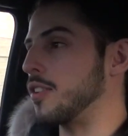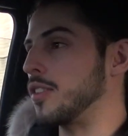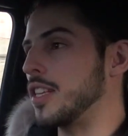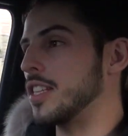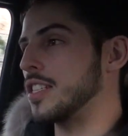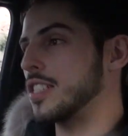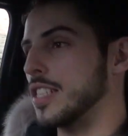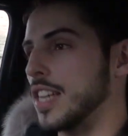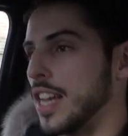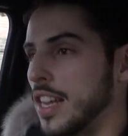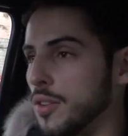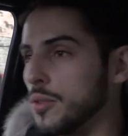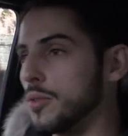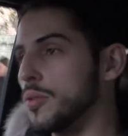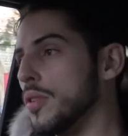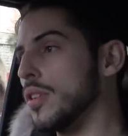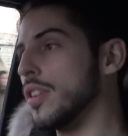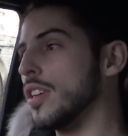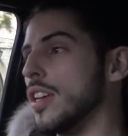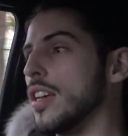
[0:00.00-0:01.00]
on this channel
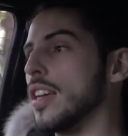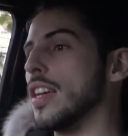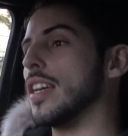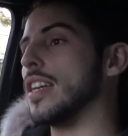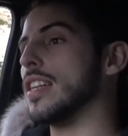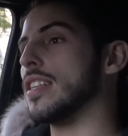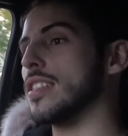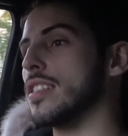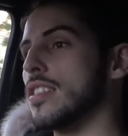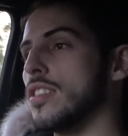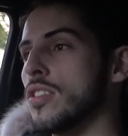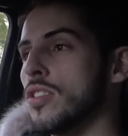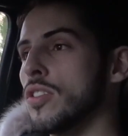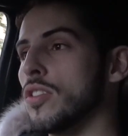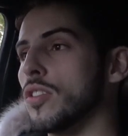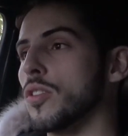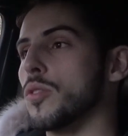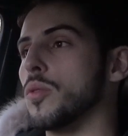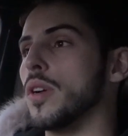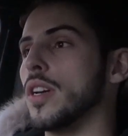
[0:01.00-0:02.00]
is
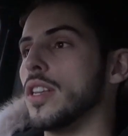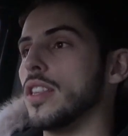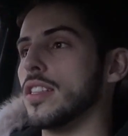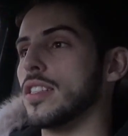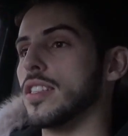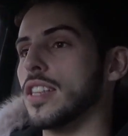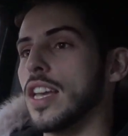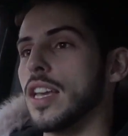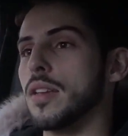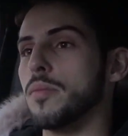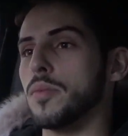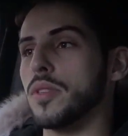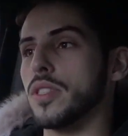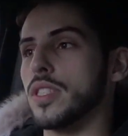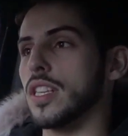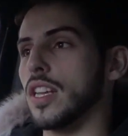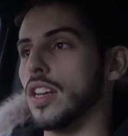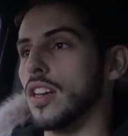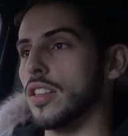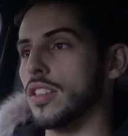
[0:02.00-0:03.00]
not quite the same as
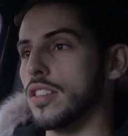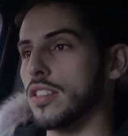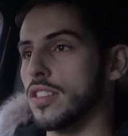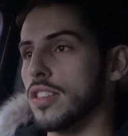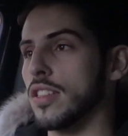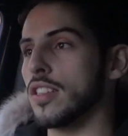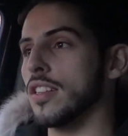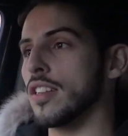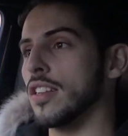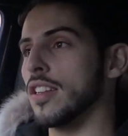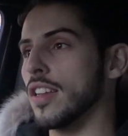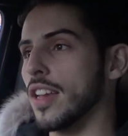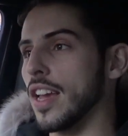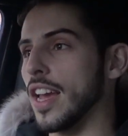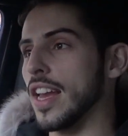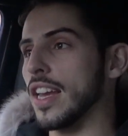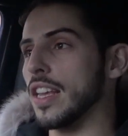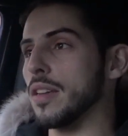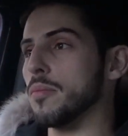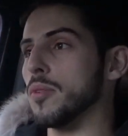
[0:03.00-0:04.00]
the others
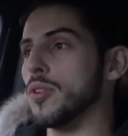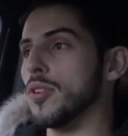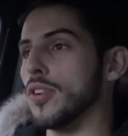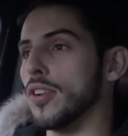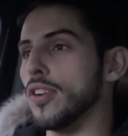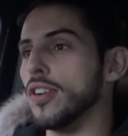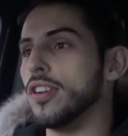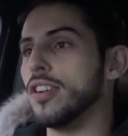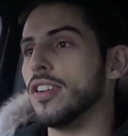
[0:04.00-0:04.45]
anymore.